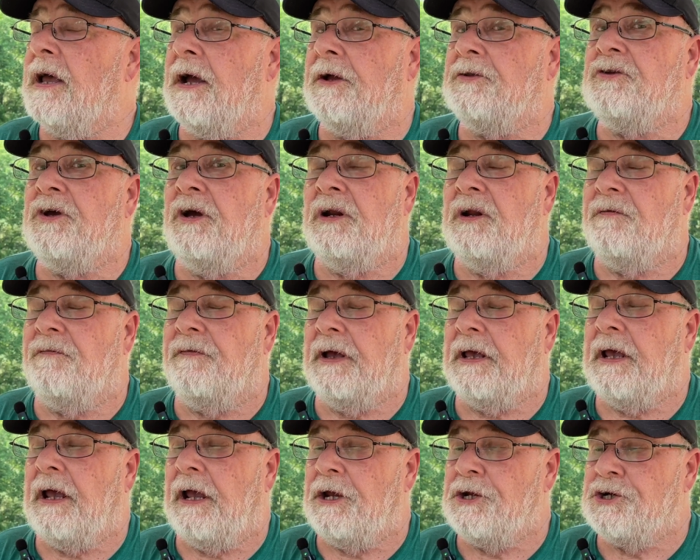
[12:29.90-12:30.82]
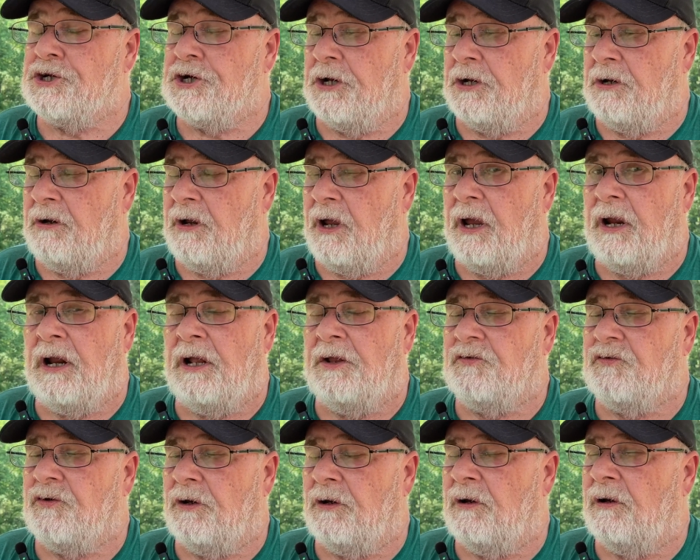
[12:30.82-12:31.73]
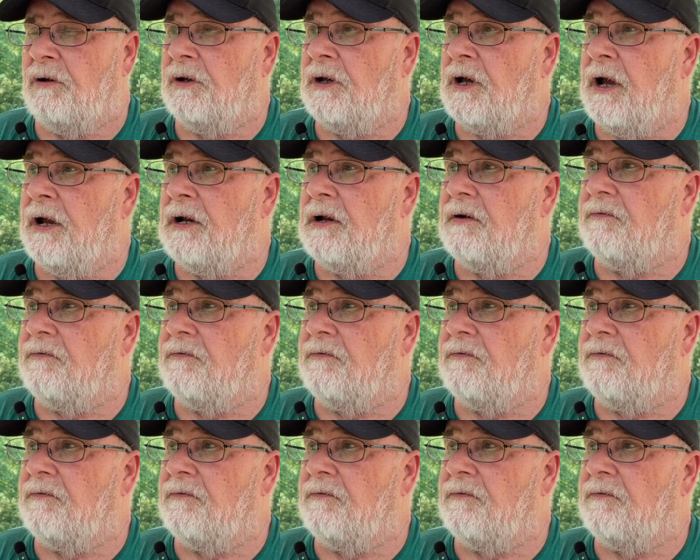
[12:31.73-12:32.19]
identification, and it's a kind